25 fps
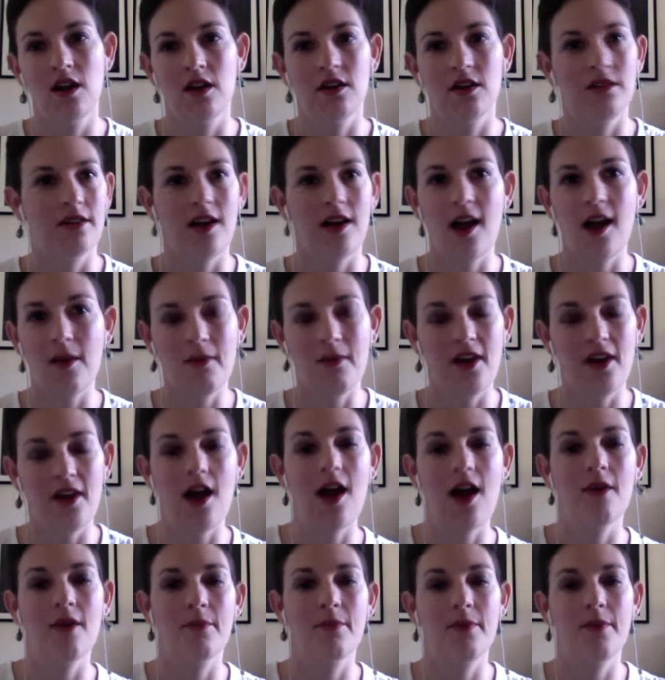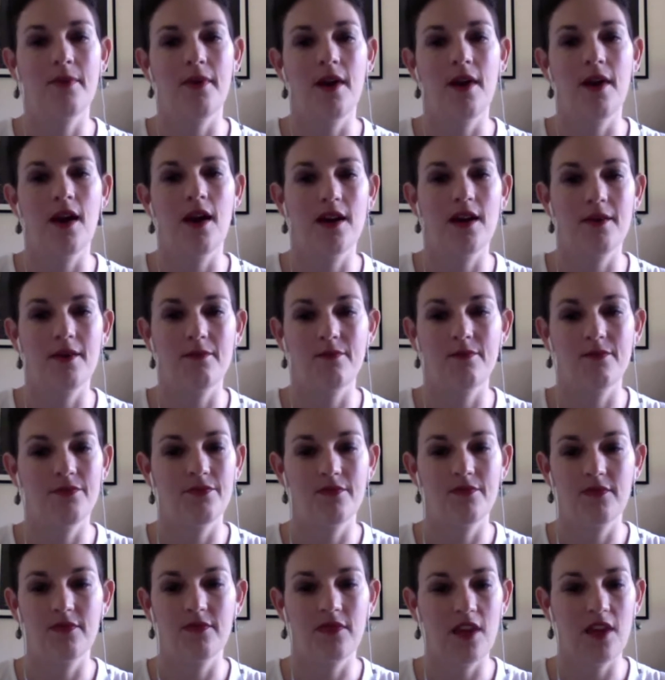coming up,
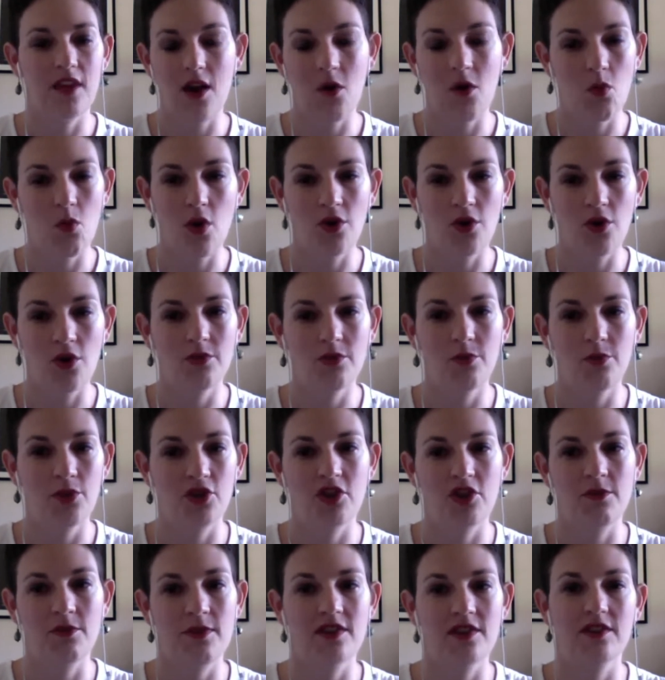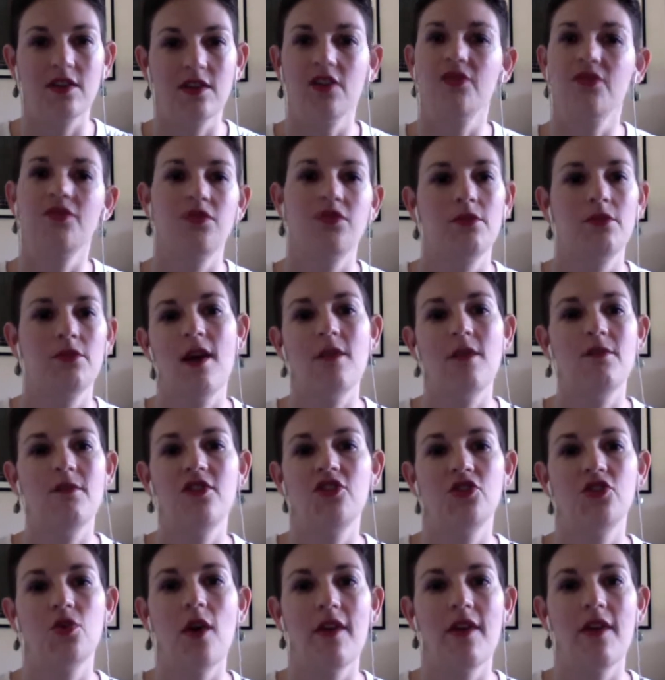then I won't push myself to
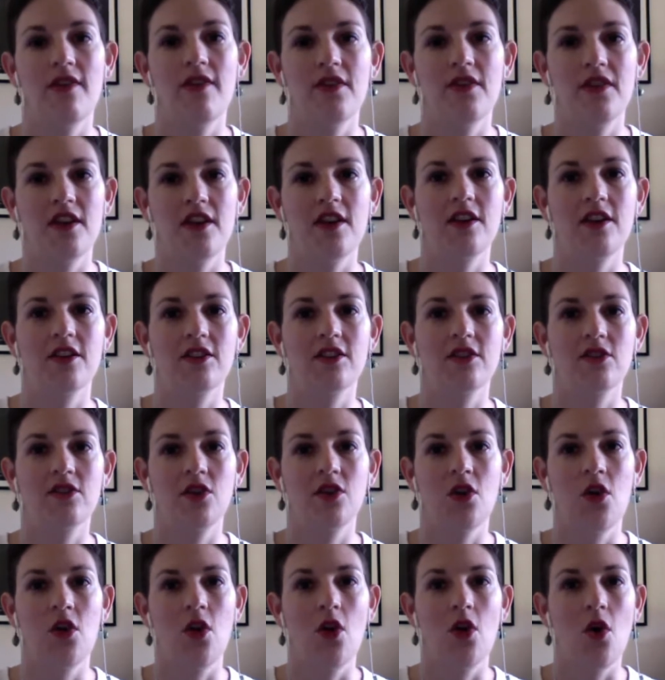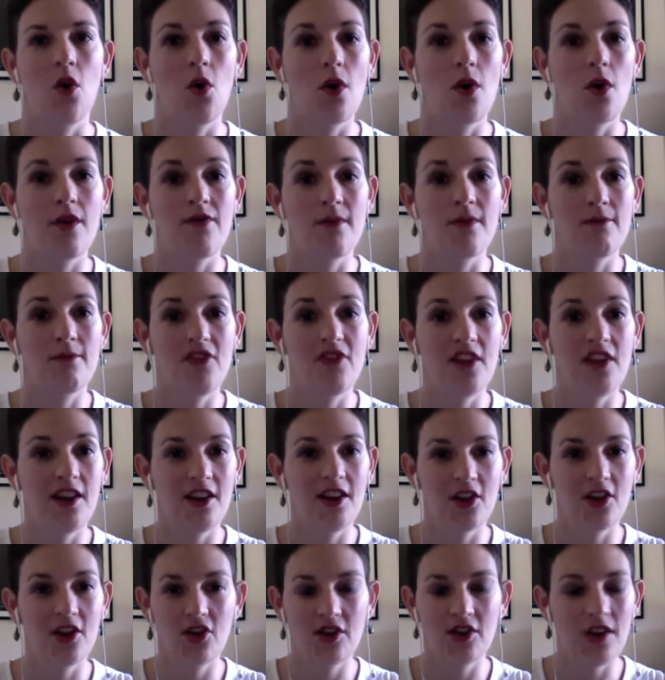maybe do other things. Or if I'm
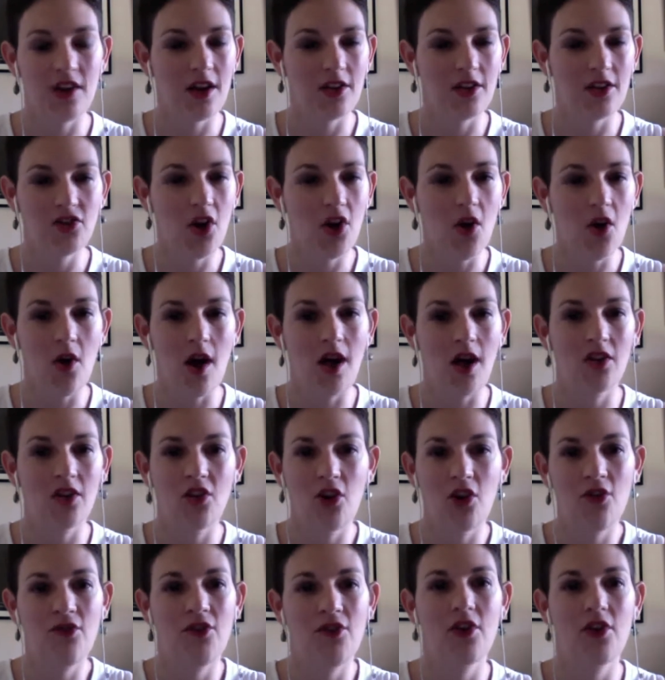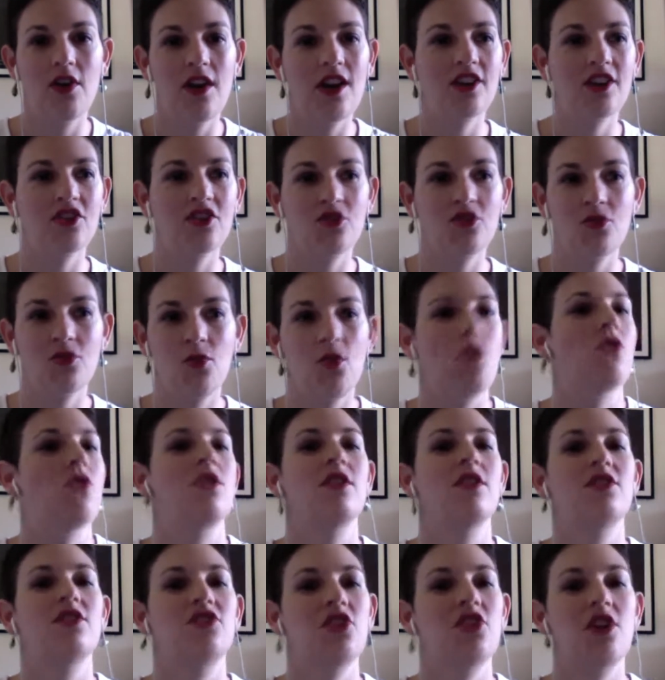feeling good, I'll go for an extra walk.
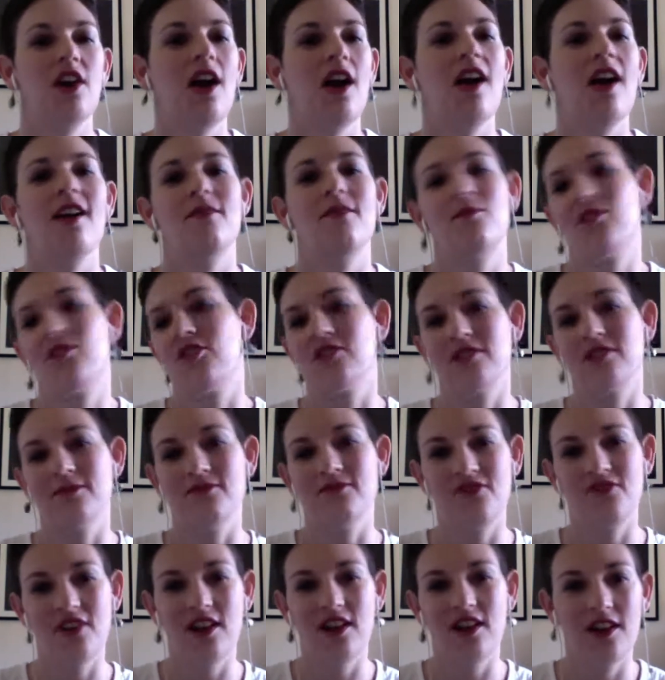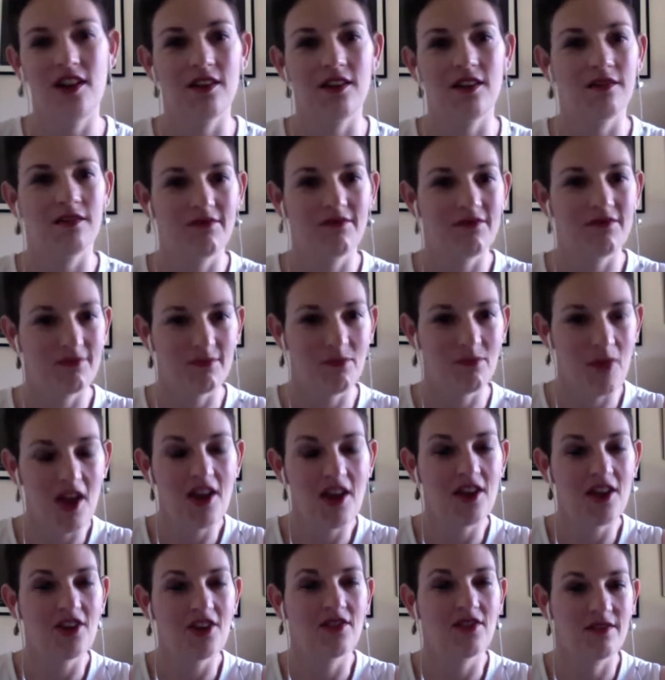It's okay because I'm feeling
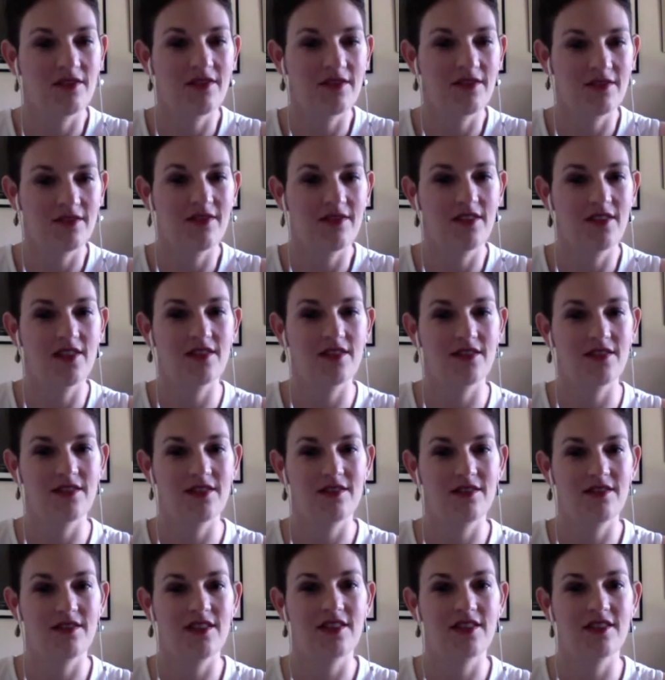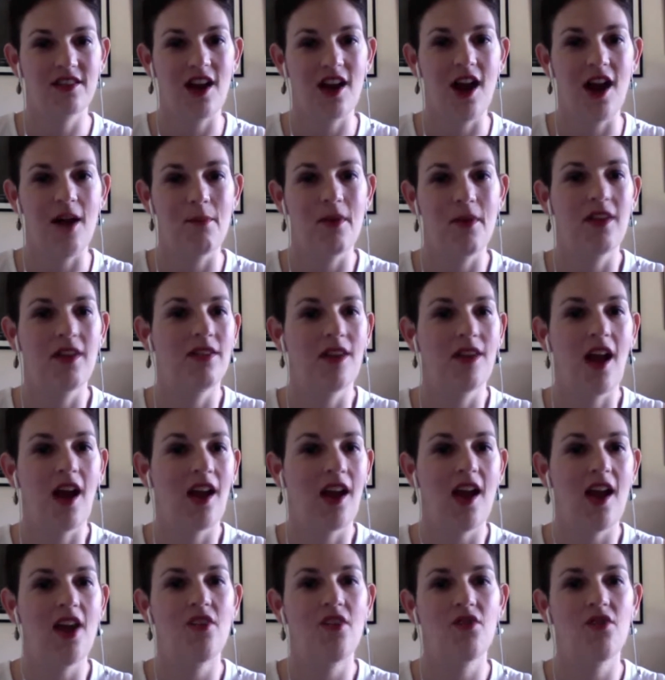better this time, and I
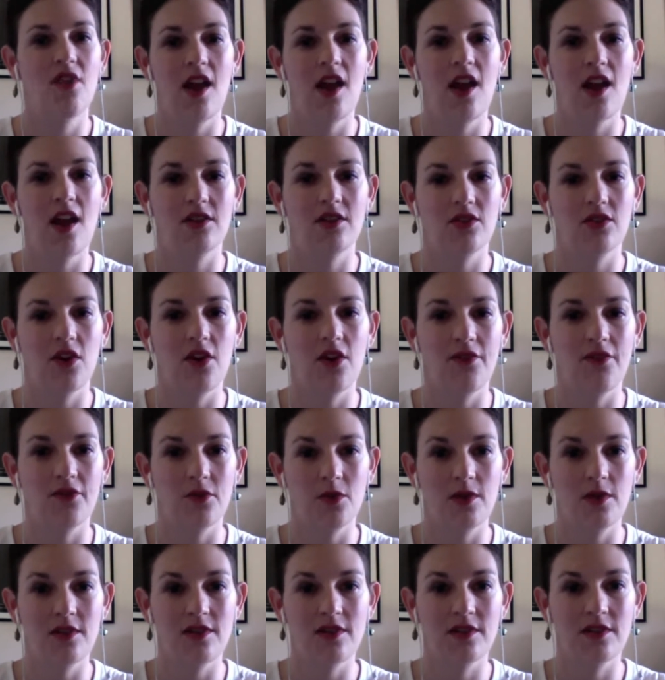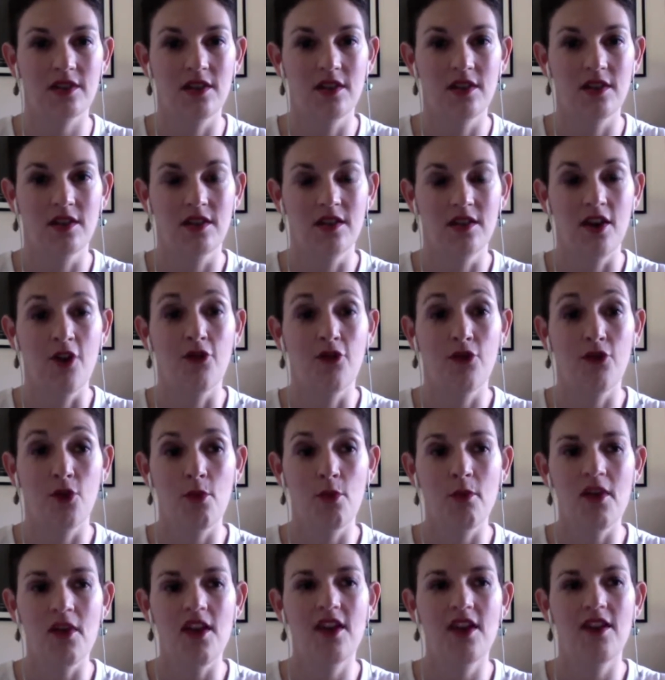can relax afterwards. For
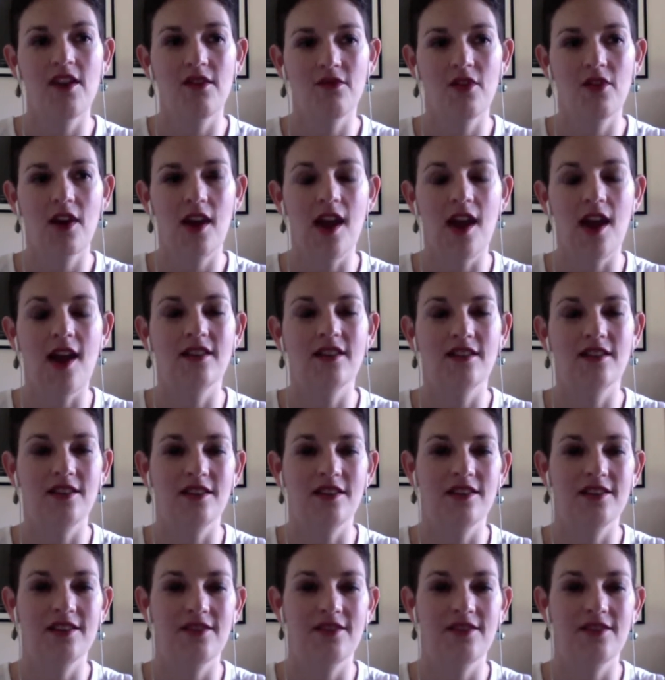me, relaxing